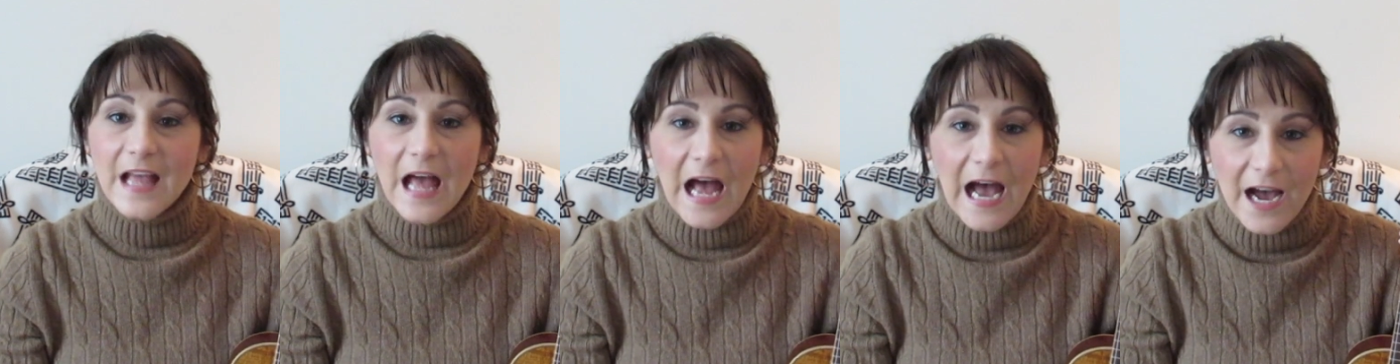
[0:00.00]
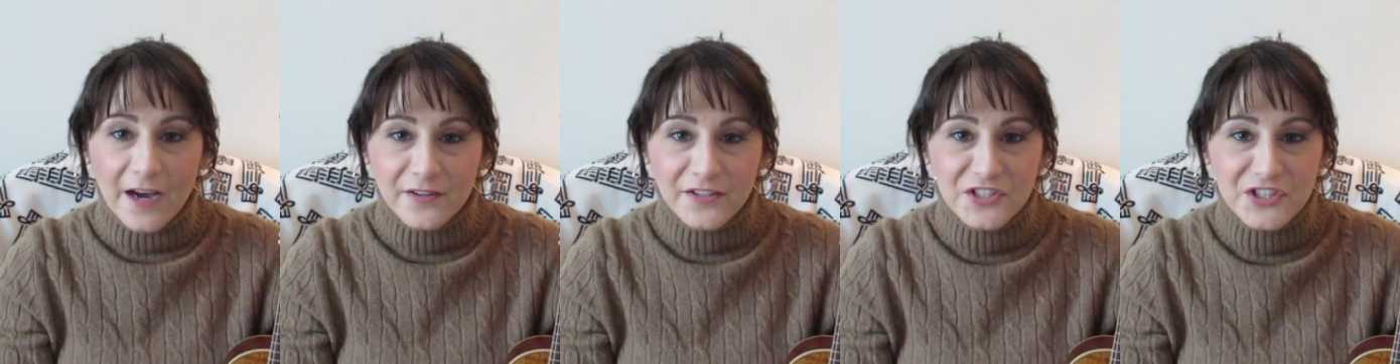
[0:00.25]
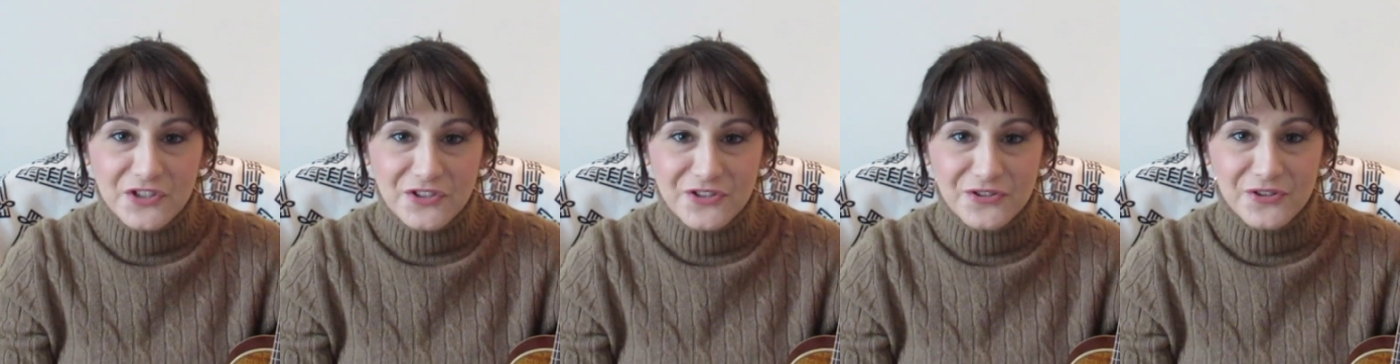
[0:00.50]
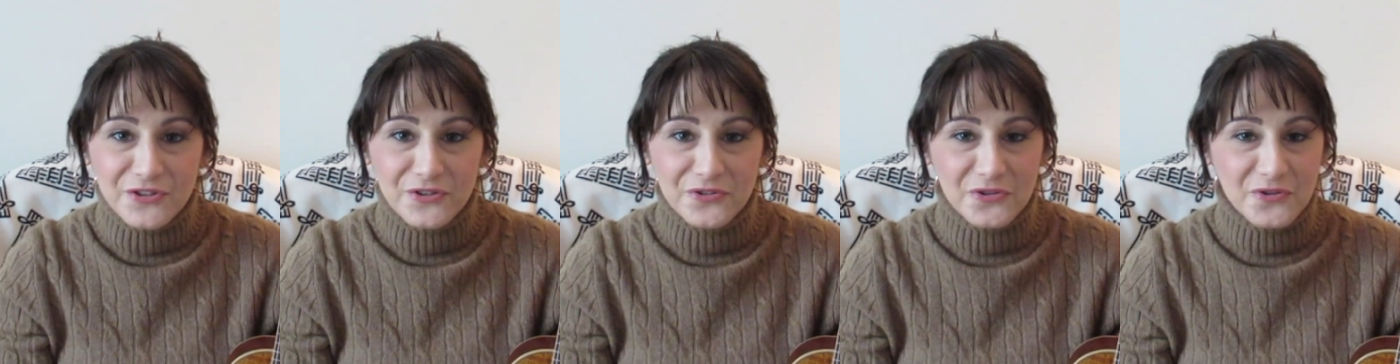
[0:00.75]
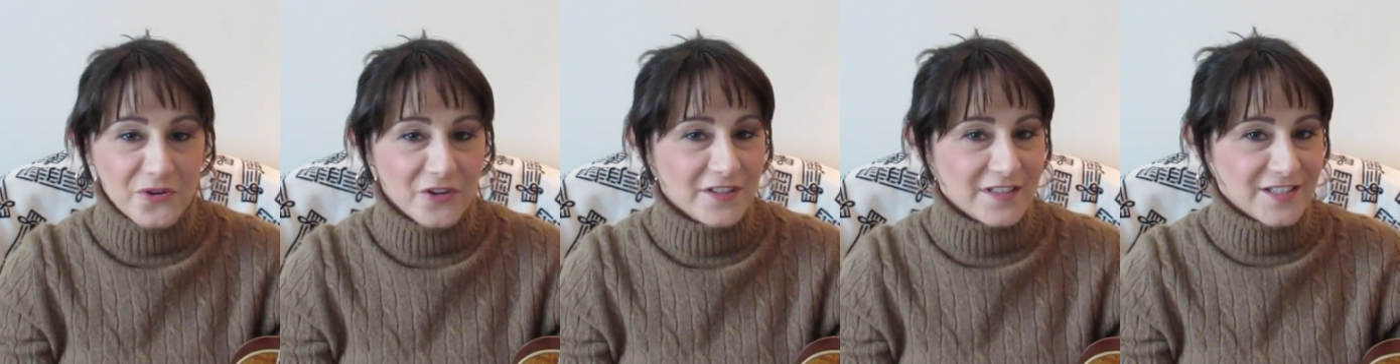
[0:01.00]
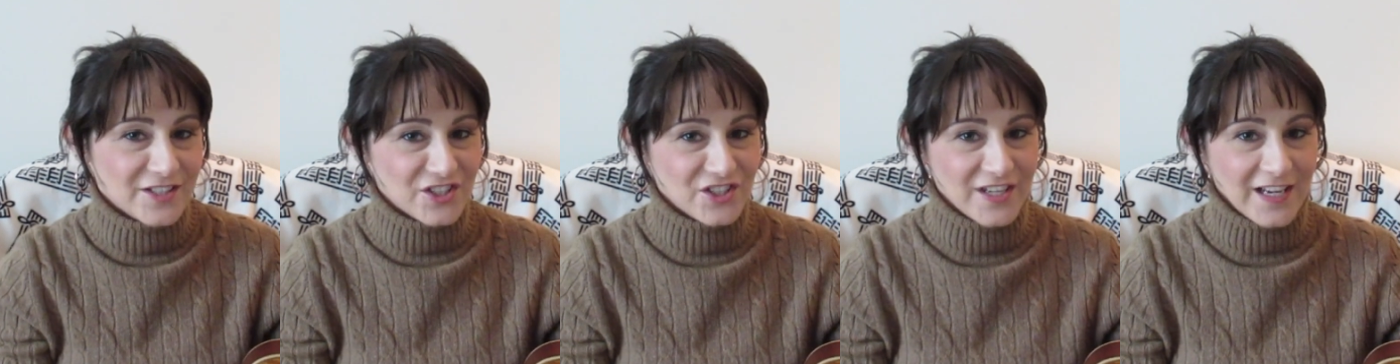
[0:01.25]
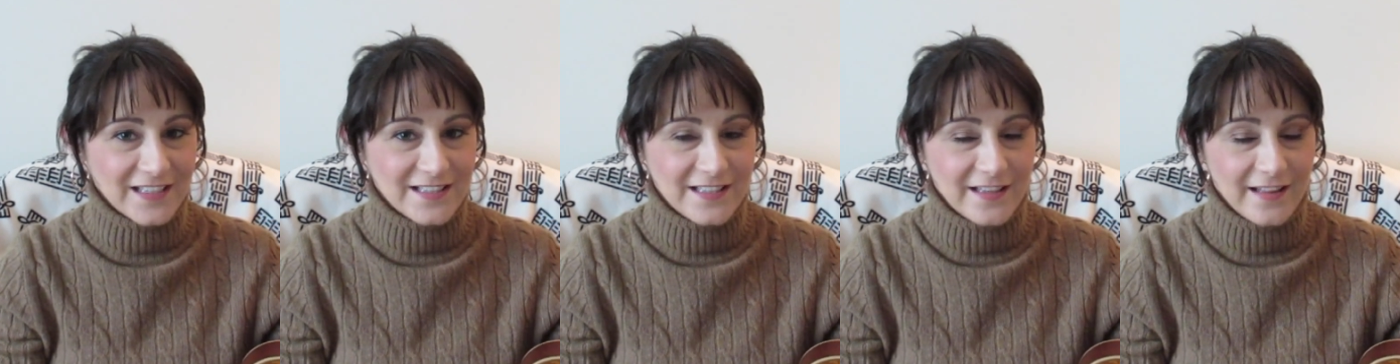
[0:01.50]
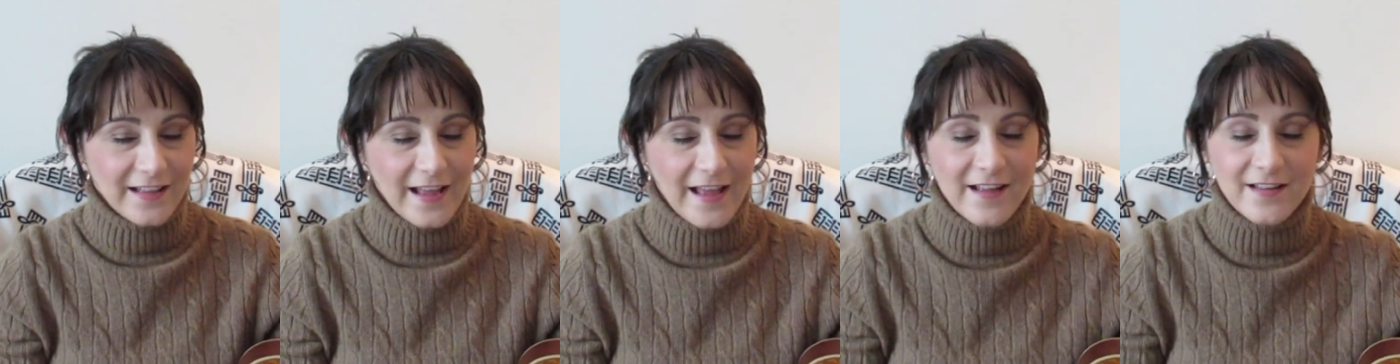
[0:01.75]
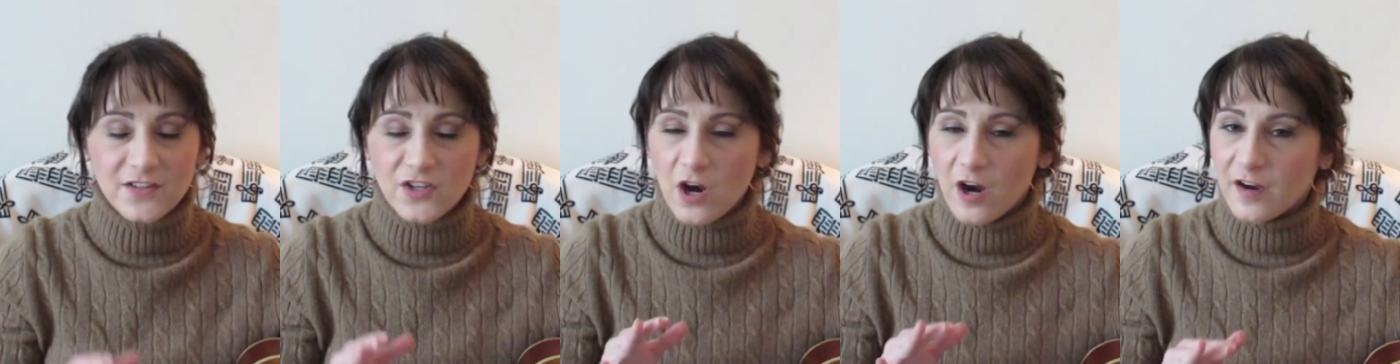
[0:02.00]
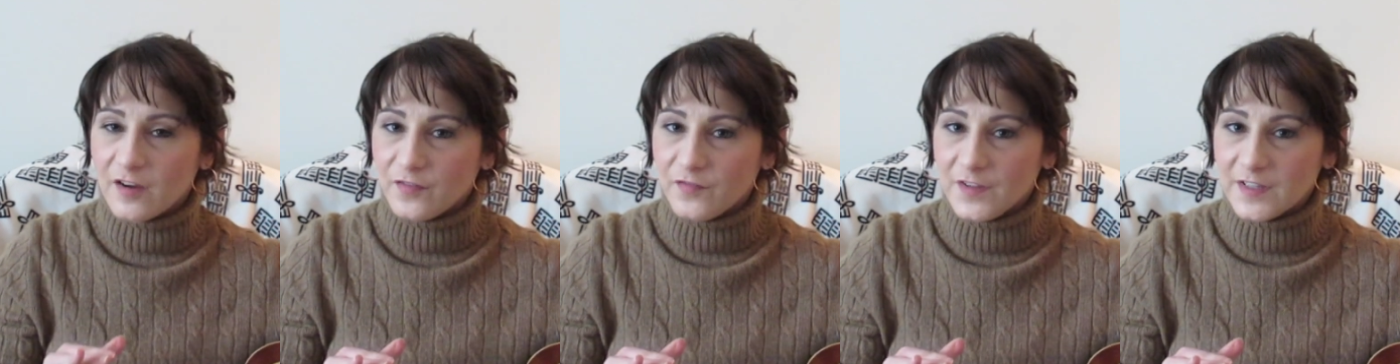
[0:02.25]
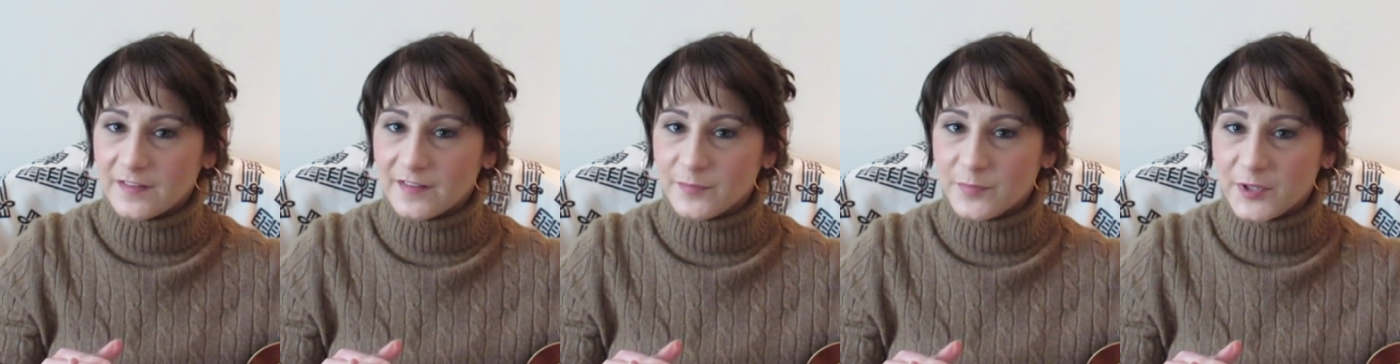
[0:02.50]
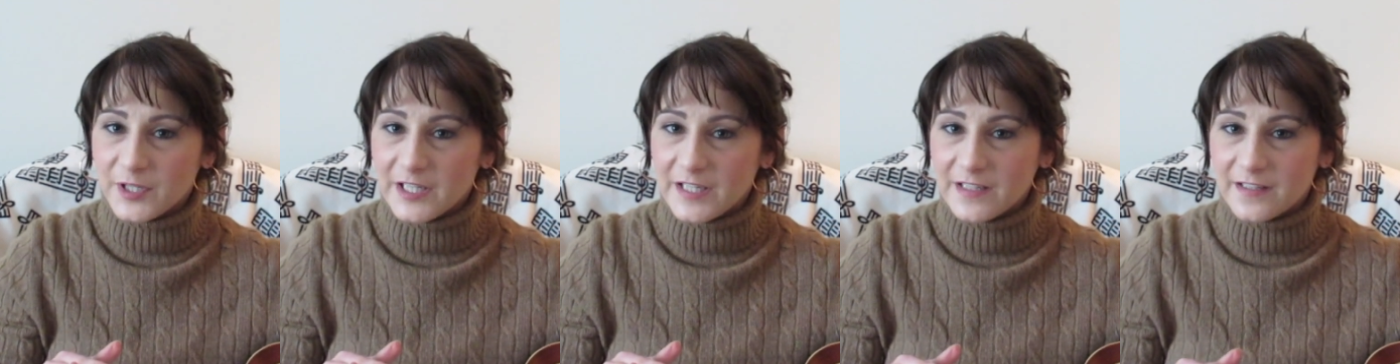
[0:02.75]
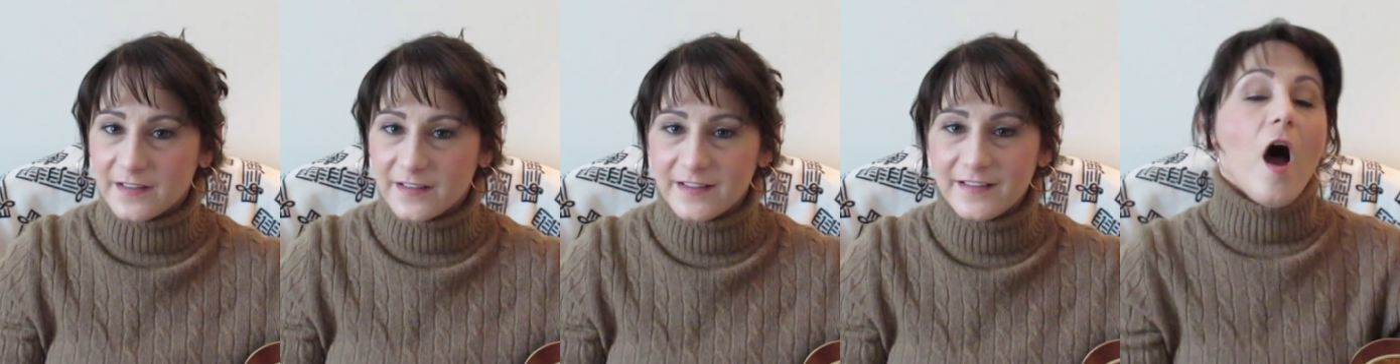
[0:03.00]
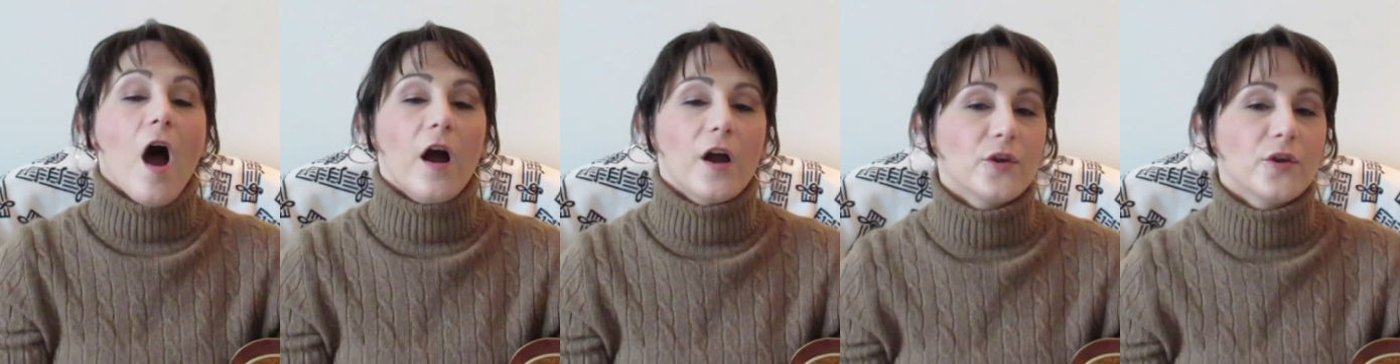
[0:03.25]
How did you do, unicorns? Did you get to the end? Are you feeling pretty good?